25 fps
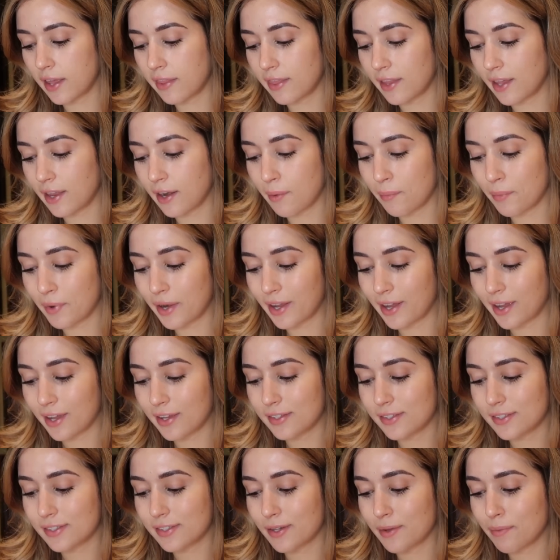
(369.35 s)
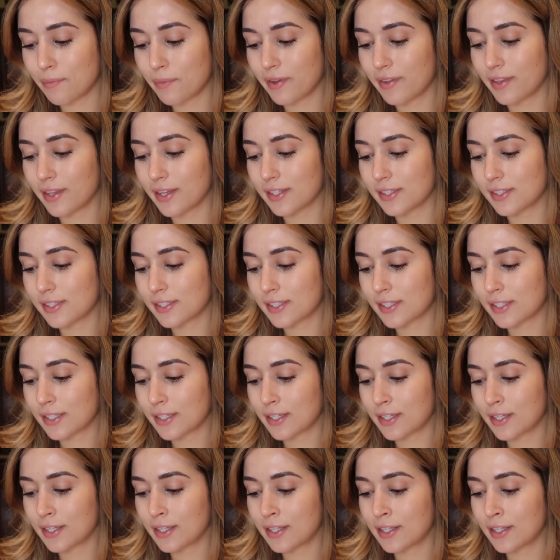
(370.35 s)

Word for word: And then I'm gonna get some of this,